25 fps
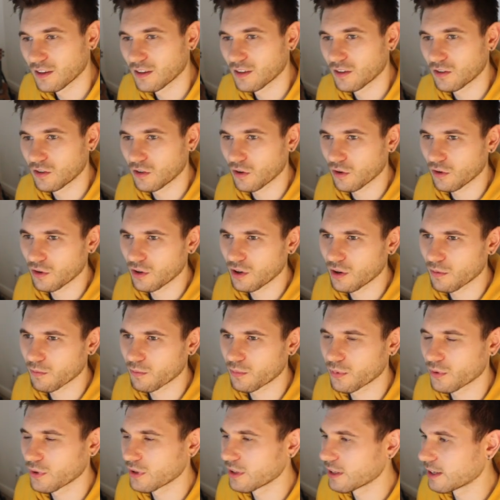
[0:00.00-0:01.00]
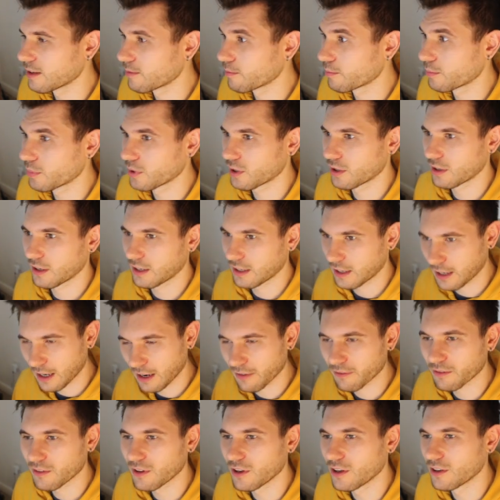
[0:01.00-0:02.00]
So not brilliant, but I
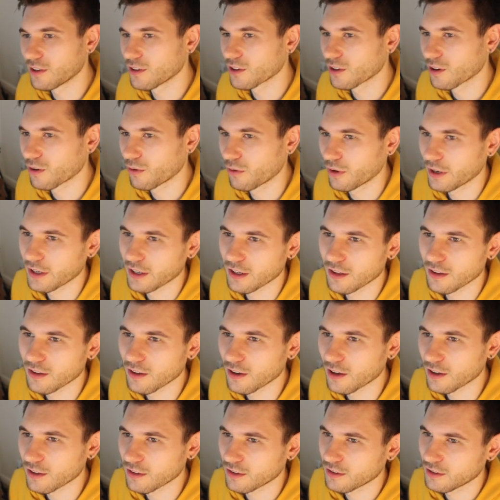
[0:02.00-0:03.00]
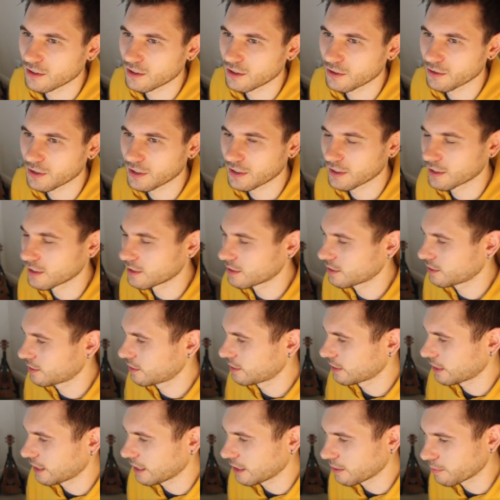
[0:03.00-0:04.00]
have learned quite a lot doing this
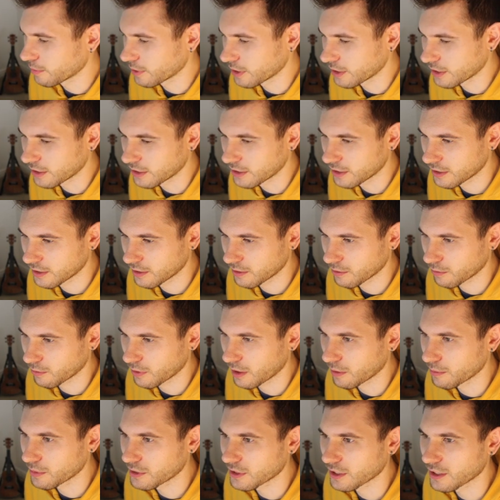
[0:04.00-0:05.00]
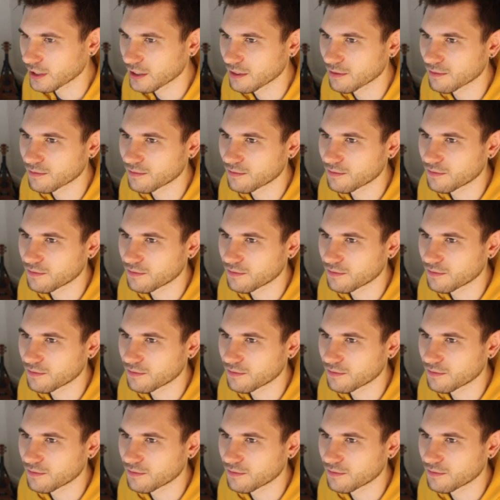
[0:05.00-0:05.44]
timer website.